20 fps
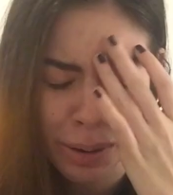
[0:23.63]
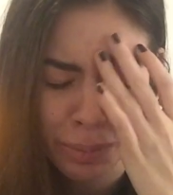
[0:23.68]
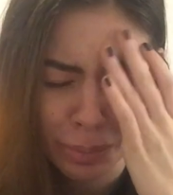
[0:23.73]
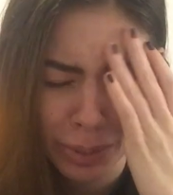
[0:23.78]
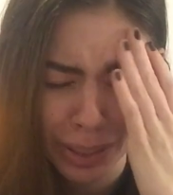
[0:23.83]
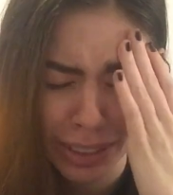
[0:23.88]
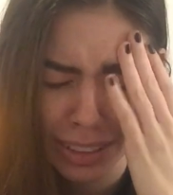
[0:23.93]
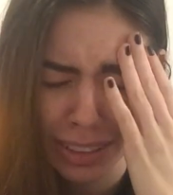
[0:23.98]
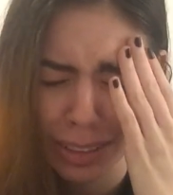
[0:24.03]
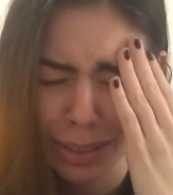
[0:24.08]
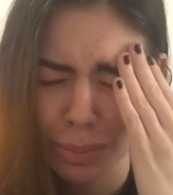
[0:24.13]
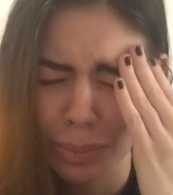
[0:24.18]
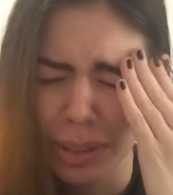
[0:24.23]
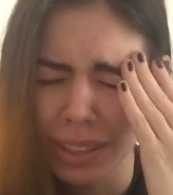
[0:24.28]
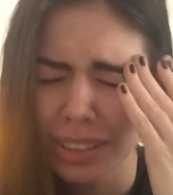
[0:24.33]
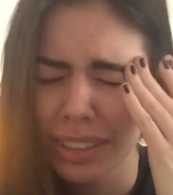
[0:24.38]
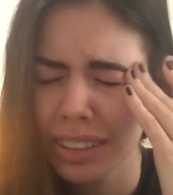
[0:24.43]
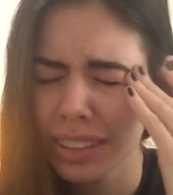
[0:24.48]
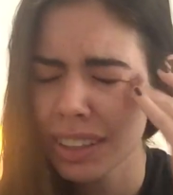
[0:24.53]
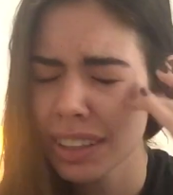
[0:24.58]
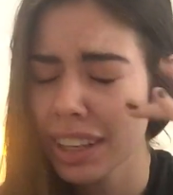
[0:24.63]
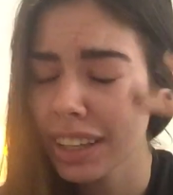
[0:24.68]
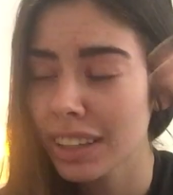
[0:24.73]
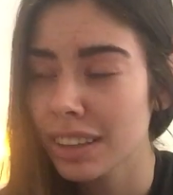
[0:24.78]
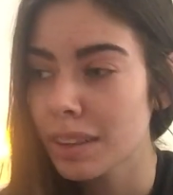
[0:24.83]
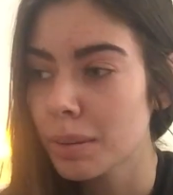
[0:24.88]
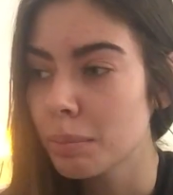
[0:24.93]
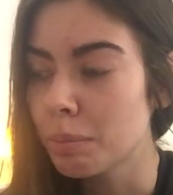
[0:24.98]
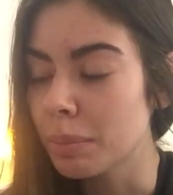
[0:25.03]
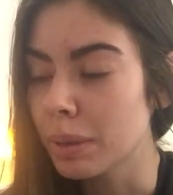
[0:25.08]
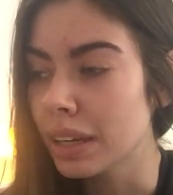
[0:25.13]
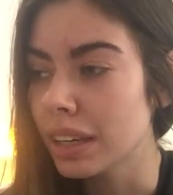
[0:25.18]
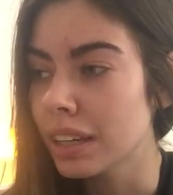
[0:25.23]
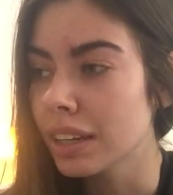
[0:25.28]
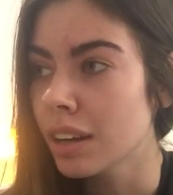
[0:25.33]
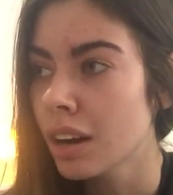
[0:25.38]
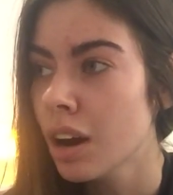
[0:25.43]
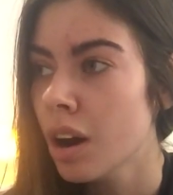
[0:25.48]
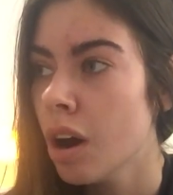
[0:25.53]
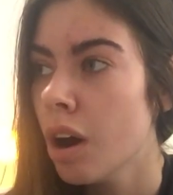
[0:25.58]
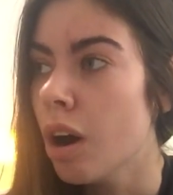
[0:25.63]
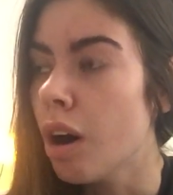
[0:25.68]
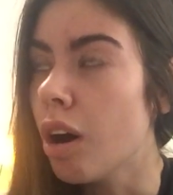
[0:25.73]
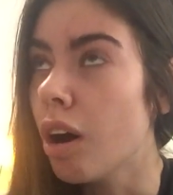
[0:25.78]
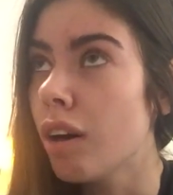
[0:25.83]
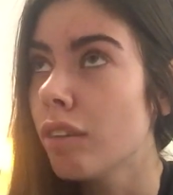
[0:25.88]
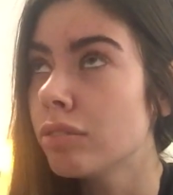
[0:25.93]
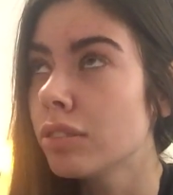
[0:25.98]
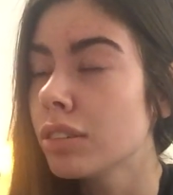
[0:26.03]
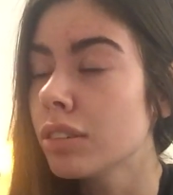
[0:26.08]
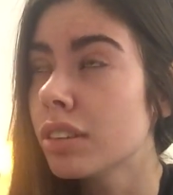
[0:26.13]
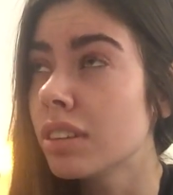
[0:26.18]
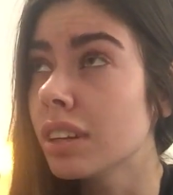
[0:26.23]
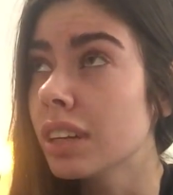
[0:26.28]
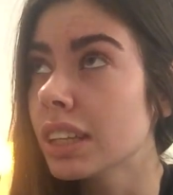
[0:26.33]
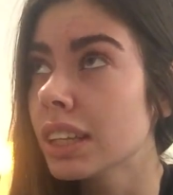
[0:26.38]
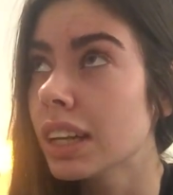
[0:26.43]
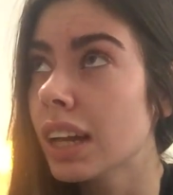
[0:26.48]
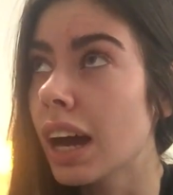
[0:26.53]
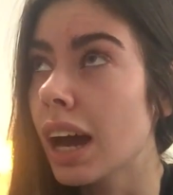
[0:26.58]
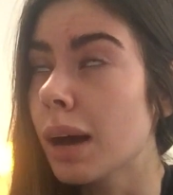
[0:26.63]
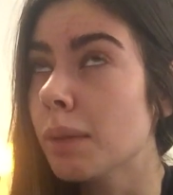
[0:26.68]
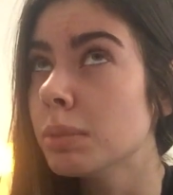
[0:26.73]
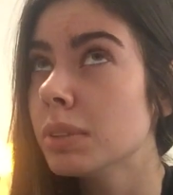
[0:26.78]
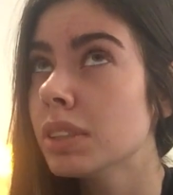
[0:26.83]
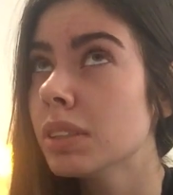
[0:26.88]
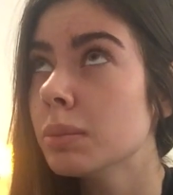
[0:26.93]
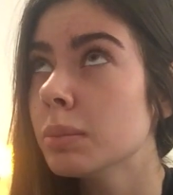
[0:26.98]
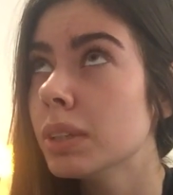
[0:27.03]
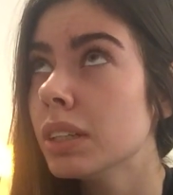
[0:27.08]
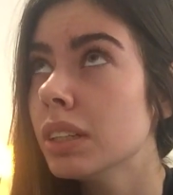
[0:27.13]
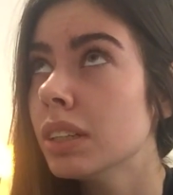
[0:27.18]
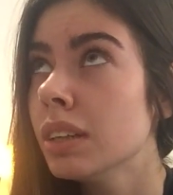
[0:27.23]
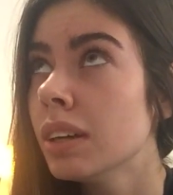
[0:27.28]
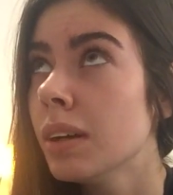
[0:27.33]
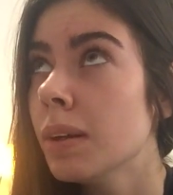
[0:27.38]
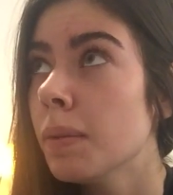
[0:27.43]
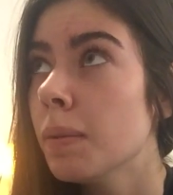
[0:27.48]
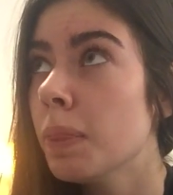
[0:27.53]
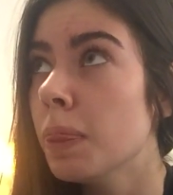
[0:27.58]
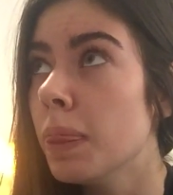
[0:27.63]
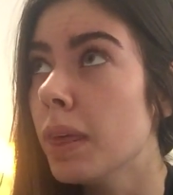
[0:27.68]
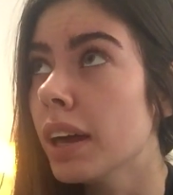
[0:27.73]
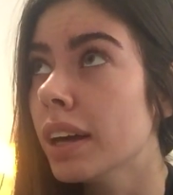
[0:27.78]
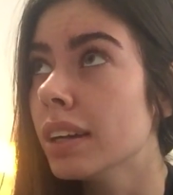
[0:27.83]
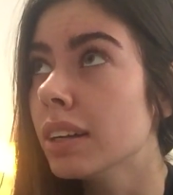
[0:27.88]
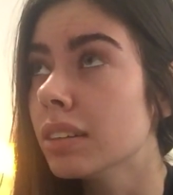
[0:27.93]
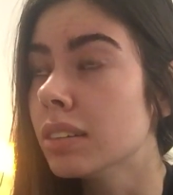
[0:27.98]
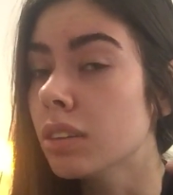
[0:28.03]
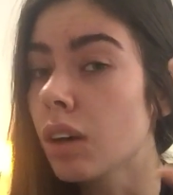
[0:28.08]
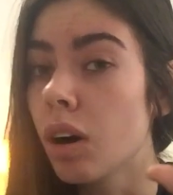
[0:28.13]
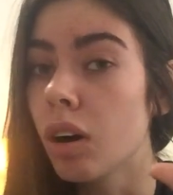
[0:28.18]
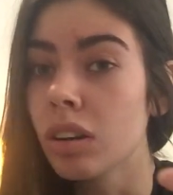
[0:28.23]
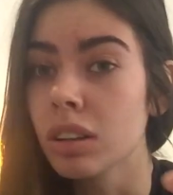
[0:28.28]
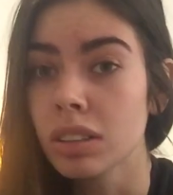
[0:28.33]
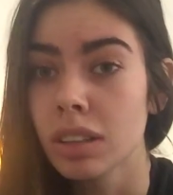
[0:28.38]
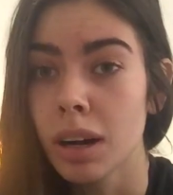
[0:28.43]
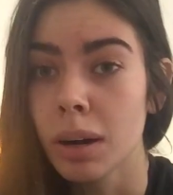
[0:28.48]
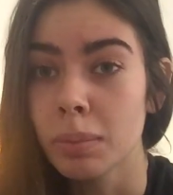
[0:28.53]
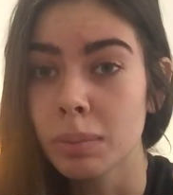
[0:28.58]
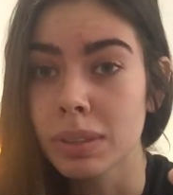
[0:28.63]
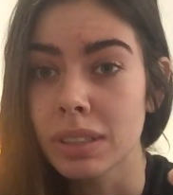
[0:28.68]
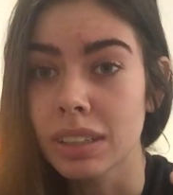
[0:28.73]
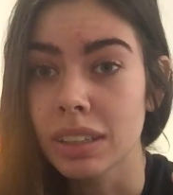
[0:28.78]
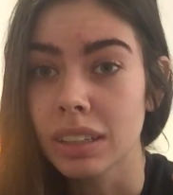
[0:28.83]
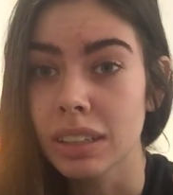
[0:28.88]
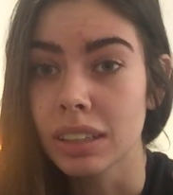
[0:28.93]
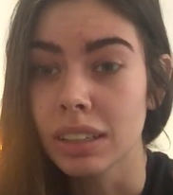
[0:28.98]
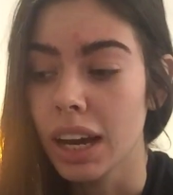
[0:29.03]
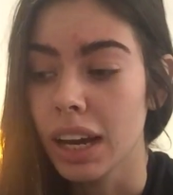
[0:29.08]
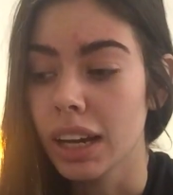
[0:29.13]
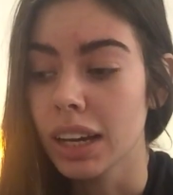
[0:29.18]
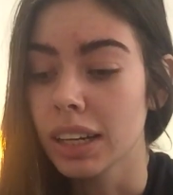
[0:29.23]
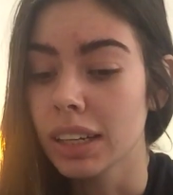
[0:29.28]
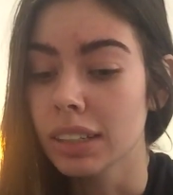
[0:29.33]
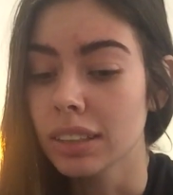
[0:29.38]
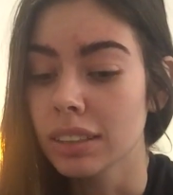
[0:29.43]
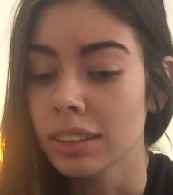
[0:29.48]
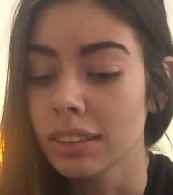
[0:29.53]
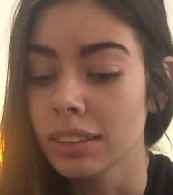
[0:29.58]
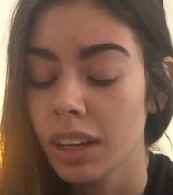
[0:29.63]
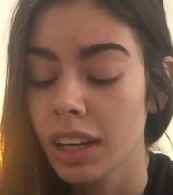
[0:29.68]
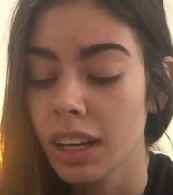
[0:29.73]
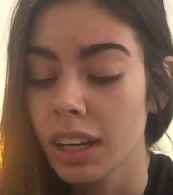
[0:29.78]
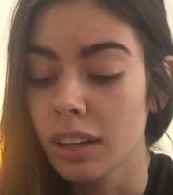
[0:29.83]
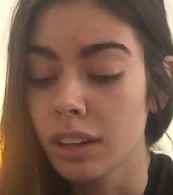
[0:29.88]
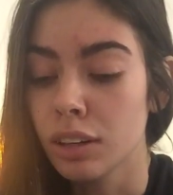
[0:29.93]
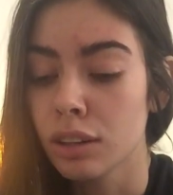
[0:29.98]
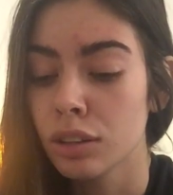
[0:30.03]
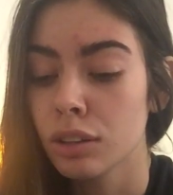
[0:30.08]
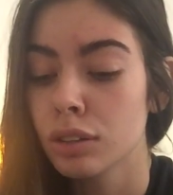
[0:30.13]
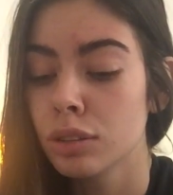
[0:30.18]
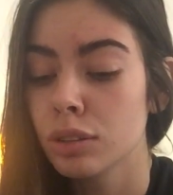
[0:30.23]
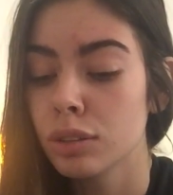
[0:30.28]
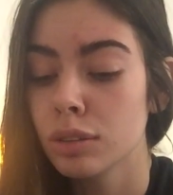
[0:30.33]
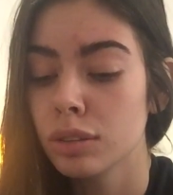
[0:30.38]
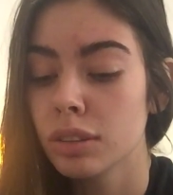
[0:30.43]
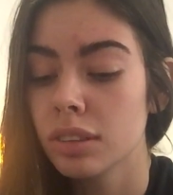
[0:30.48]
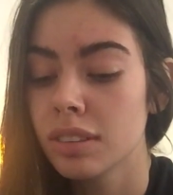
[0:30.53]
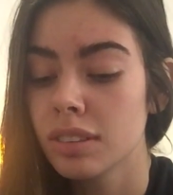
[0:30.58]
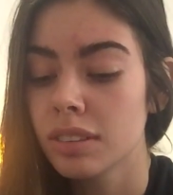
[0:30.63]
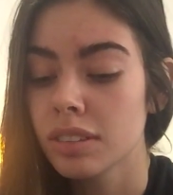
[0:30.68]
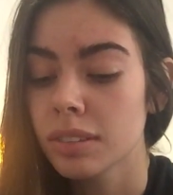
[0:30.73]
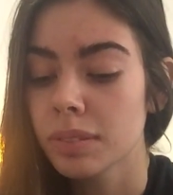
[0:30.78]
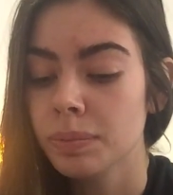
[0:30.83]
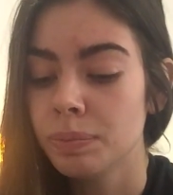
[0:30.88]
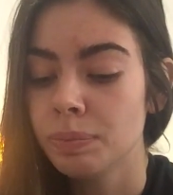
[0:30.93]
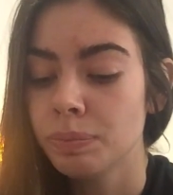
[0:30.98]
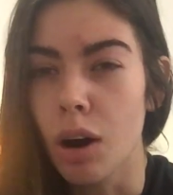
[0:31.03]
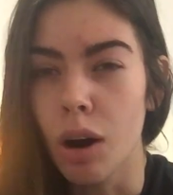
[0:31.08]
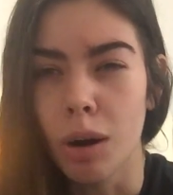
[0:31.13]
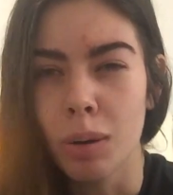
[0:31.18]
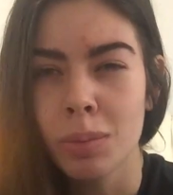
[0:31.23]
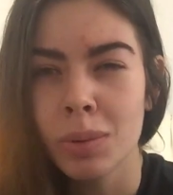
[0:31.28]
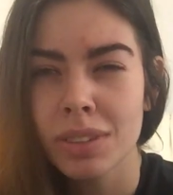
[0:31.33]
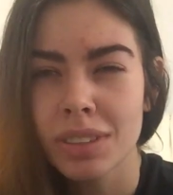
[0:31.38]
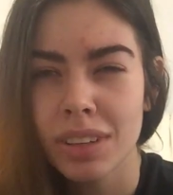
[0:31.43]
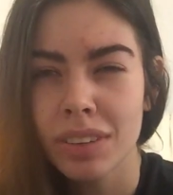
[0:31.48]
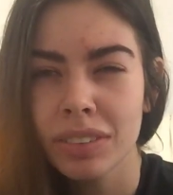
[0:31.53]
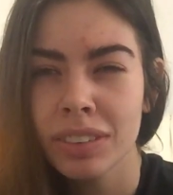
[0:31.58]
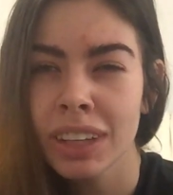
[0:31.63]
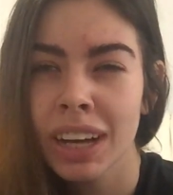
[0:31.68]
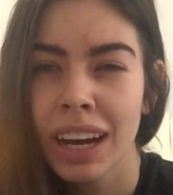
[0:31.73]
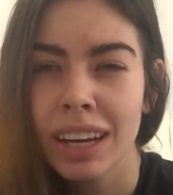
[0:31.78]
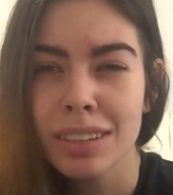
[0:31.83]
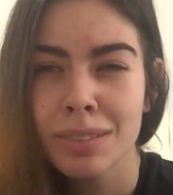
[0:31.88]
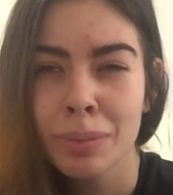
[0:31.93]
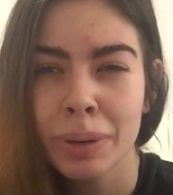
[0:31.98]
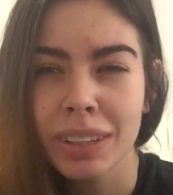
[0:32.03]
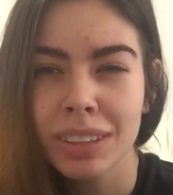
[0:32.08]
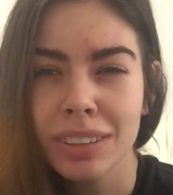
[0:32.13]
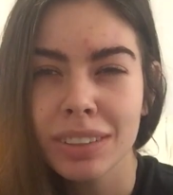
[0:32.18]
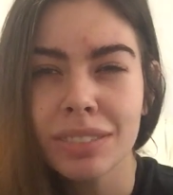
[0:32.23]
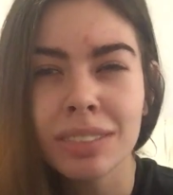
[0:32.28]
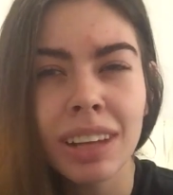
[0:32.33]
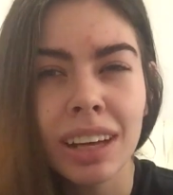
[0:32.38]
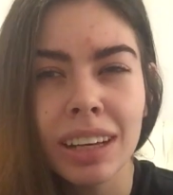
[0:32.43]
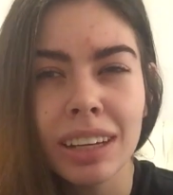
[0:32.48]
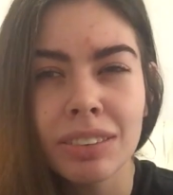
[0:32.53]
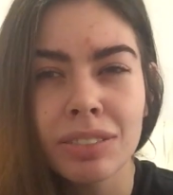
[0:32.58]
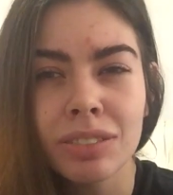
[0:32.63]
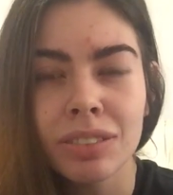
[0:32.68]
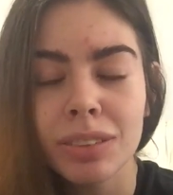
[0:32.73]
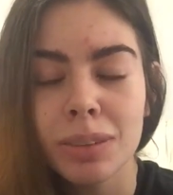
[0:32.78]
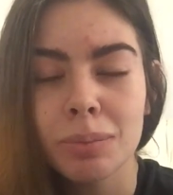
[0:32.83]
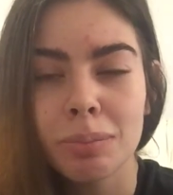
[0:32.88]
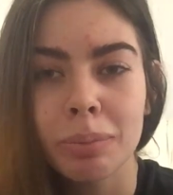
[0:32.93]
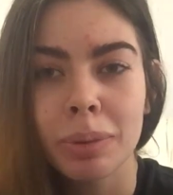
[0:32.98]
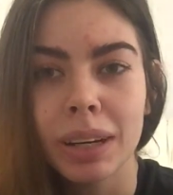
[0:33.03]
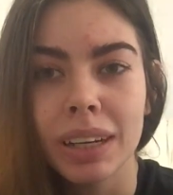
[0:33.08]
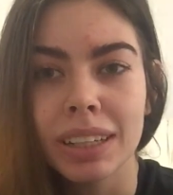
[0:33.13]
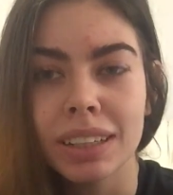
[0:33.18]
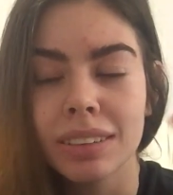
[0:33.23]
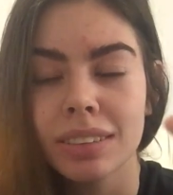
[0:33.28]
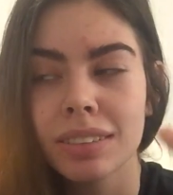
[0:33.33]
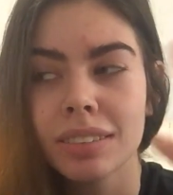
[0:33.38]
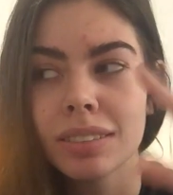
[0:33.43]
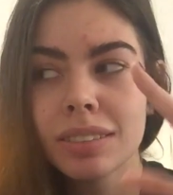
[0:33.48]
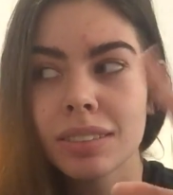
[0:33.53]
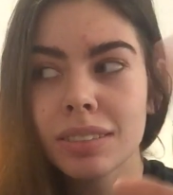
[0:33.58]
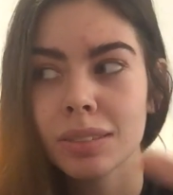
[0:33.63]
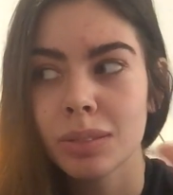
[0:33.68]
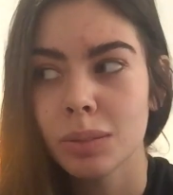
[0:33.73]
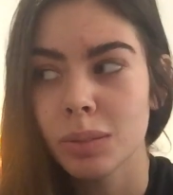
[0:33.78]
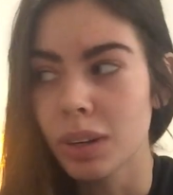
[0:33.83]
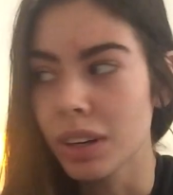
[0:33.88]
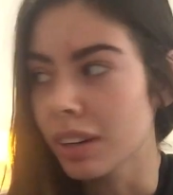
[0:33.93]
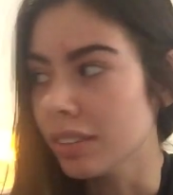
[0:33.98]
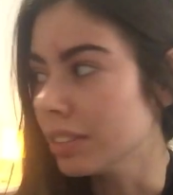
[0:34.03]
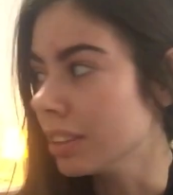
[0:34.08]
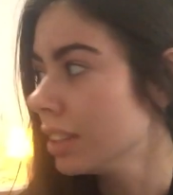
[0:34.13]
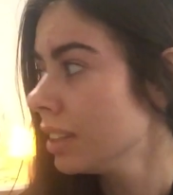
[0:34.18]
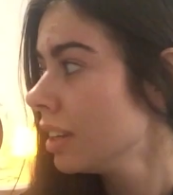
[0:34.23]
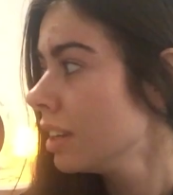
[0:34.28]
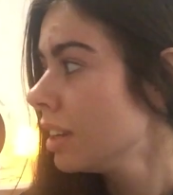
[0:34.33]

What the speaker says: because it's basically like the big awful thing that happened to me that is all encompassing and includes almost every aspect of life, but whatever.